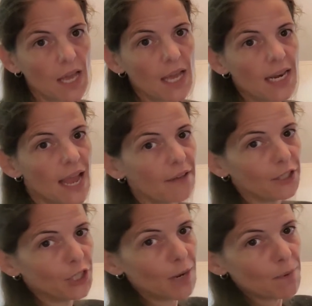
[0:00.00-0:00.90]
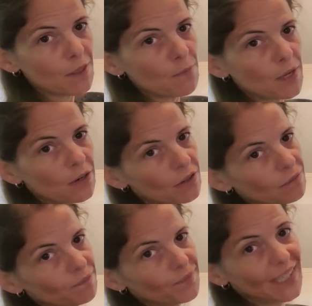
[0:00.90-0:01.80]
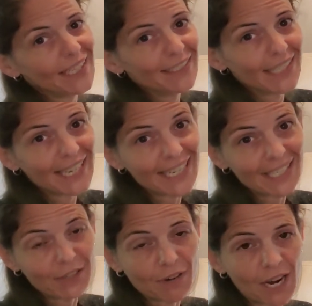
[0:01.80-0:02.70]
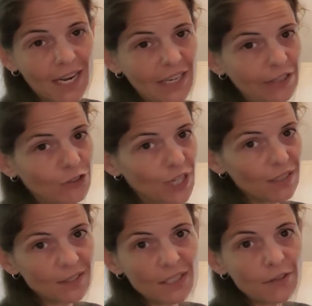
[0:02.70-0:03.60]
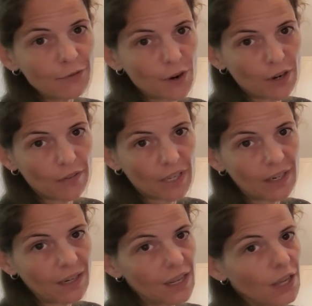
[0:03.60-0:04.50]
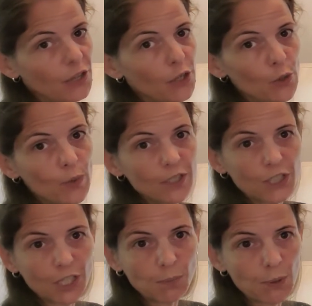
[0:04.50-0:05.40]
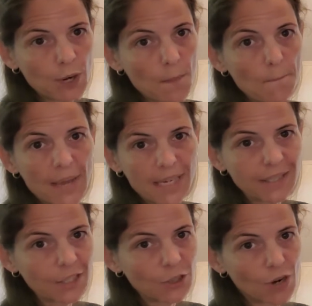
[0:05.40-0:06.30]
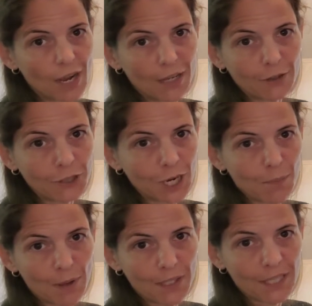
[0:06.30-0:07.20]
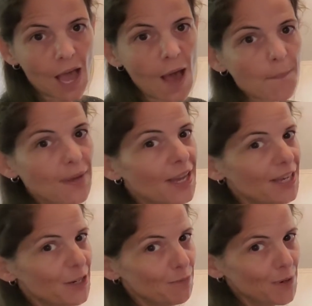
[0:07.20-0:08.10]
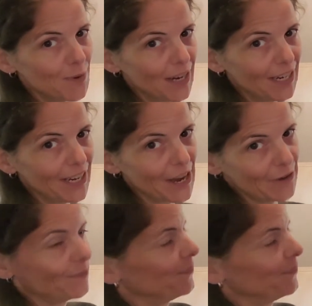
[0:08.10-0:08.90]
Now the shape in the middle, it's easy, right? You just see the front of it. You would just put a basic triangle shape on the top and you'd be ready to go.